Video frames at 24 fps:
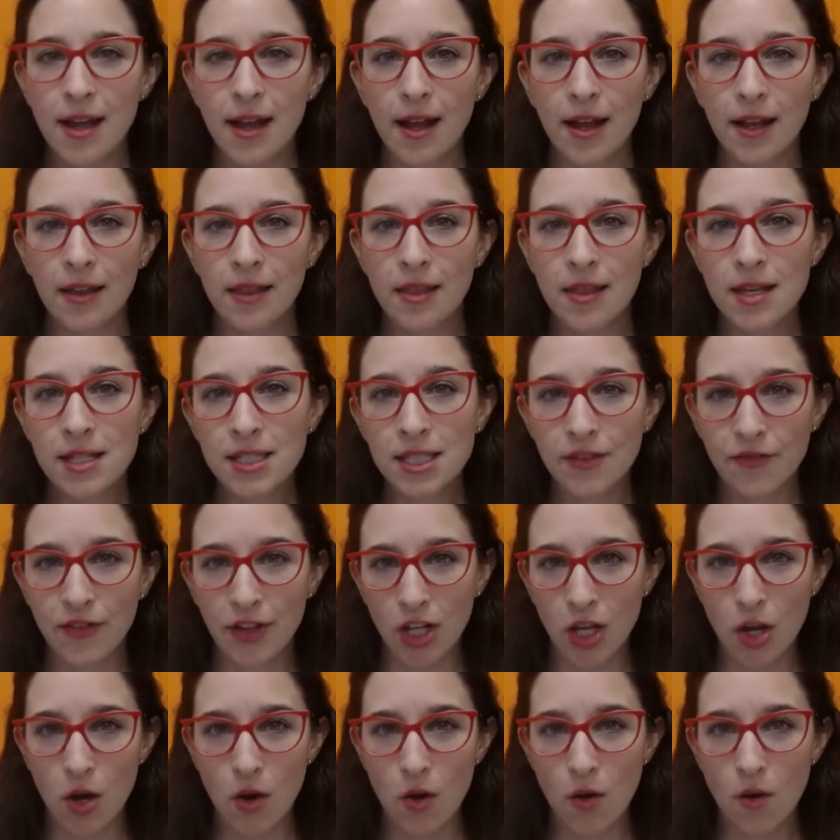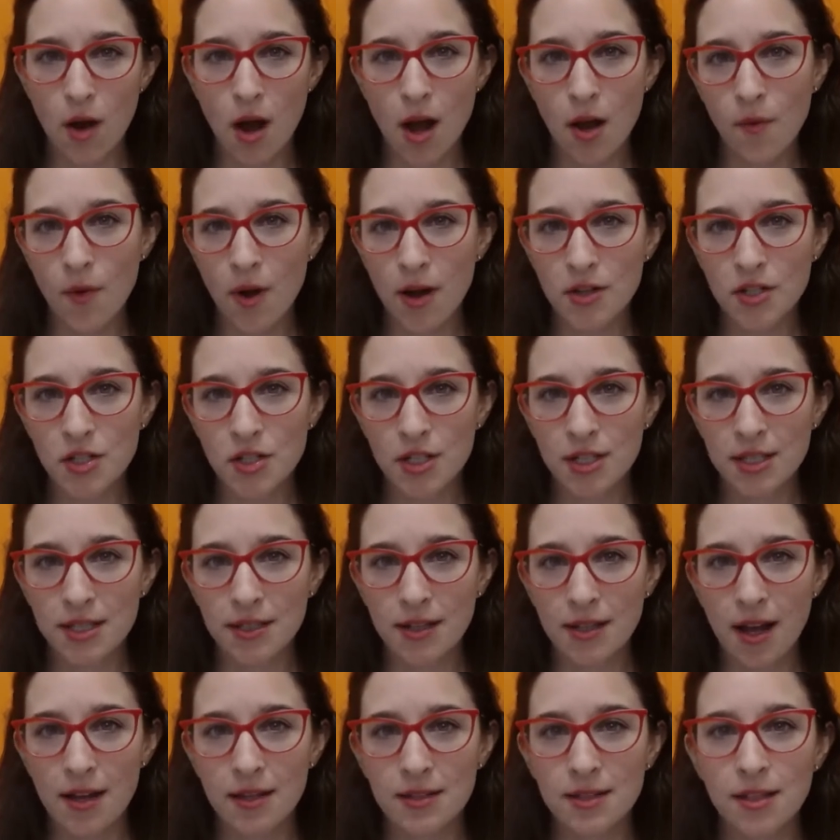In this video, I want to
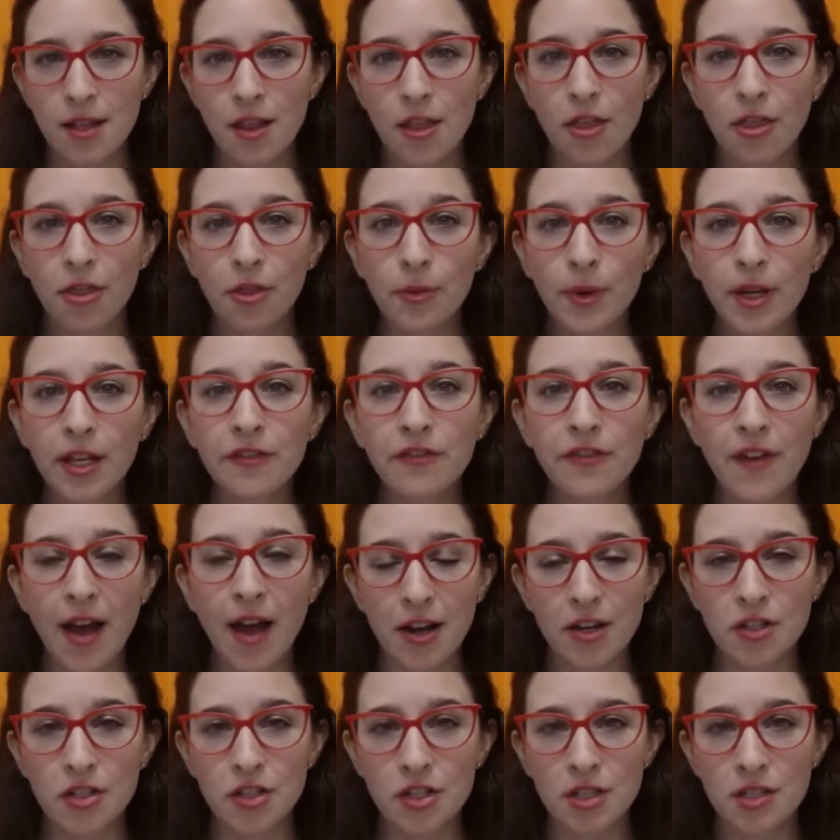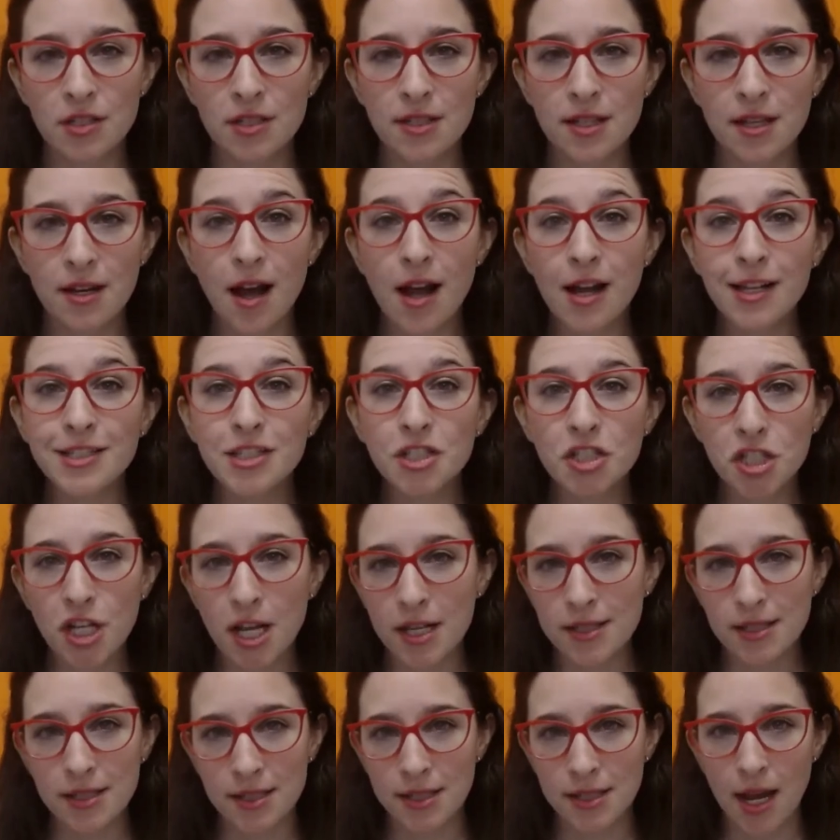discuss three factors that I
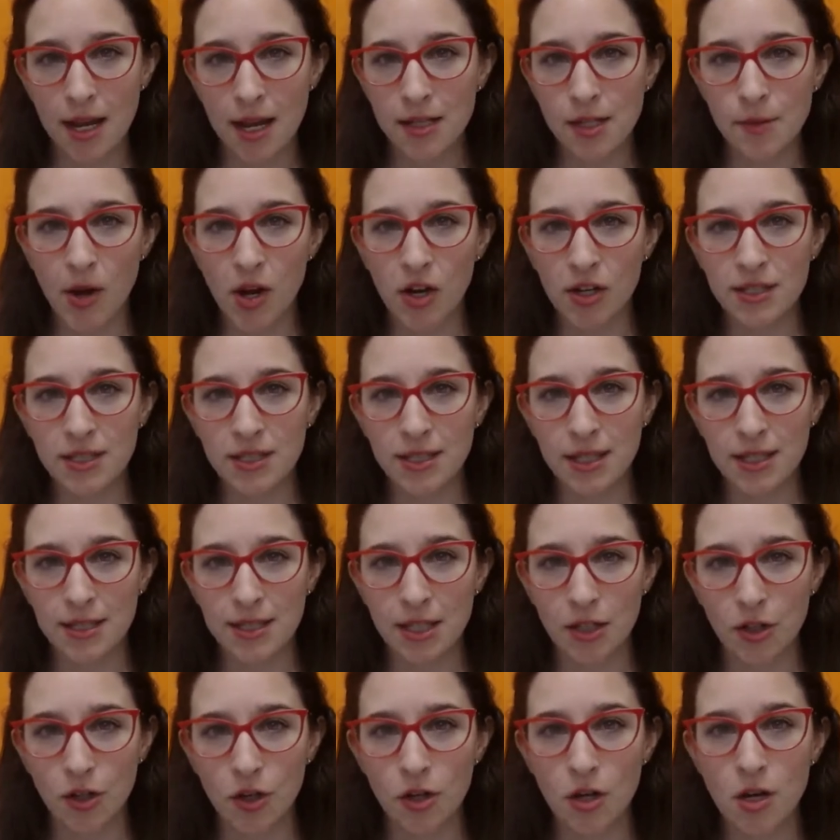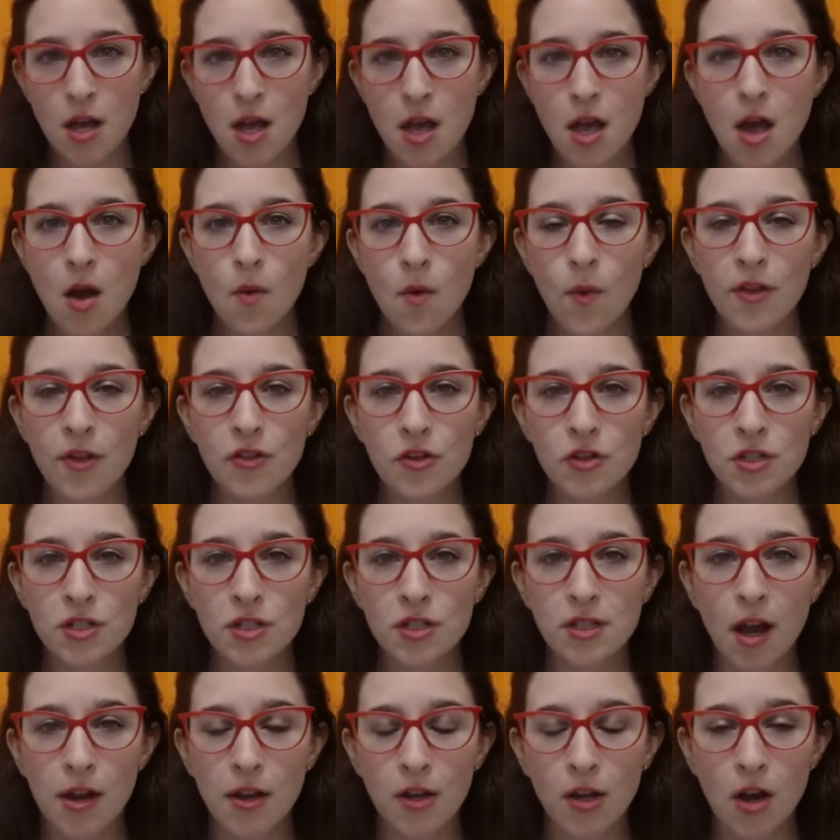suggest intended parents consider when they're
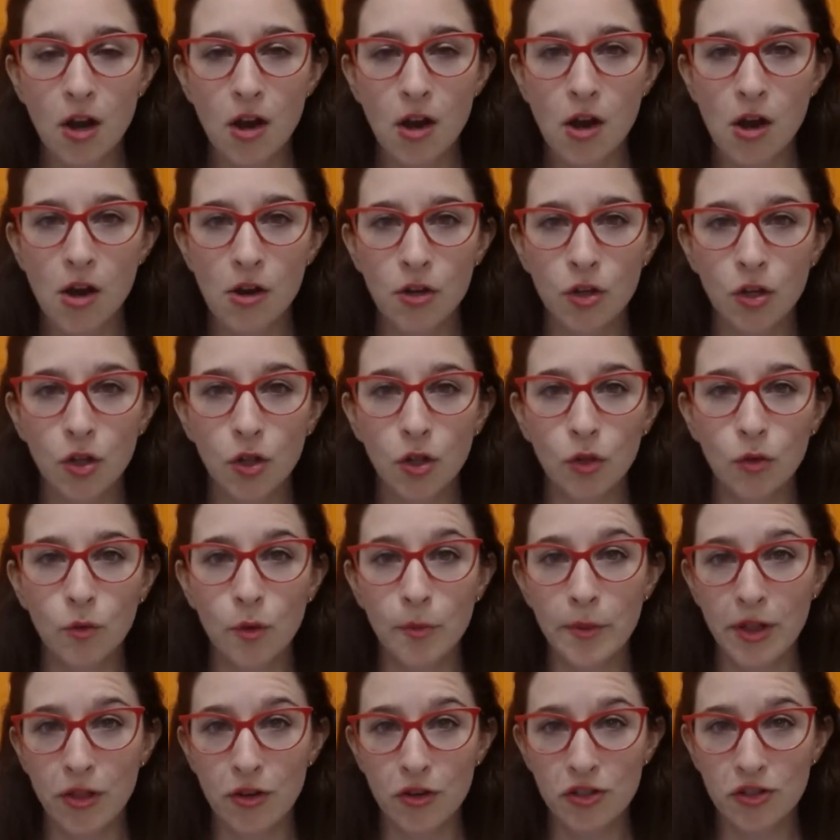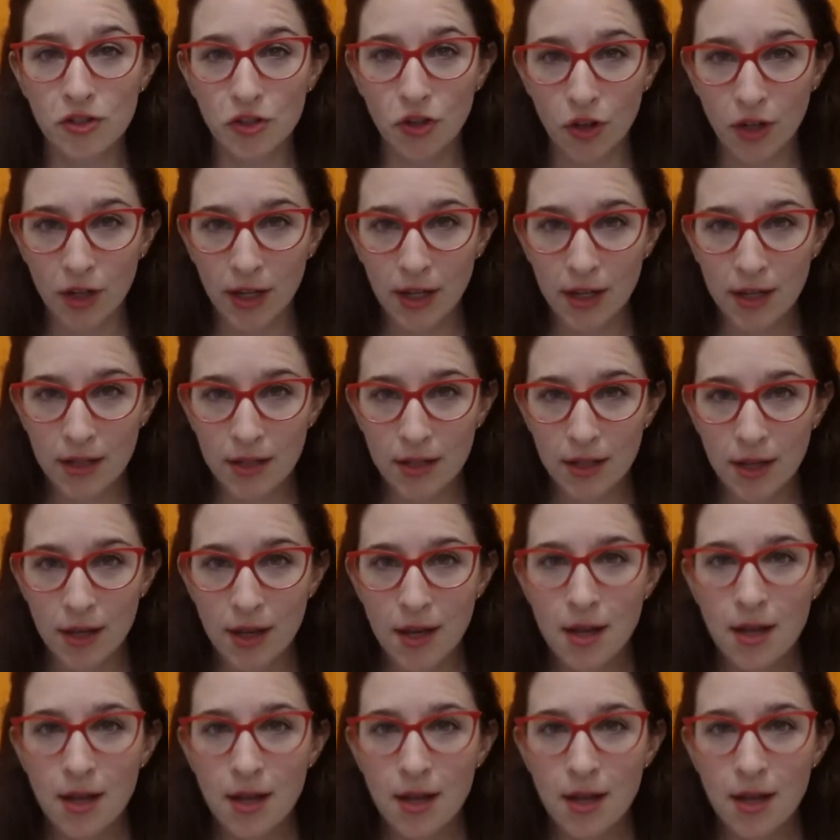deciding on who will be their surrogate.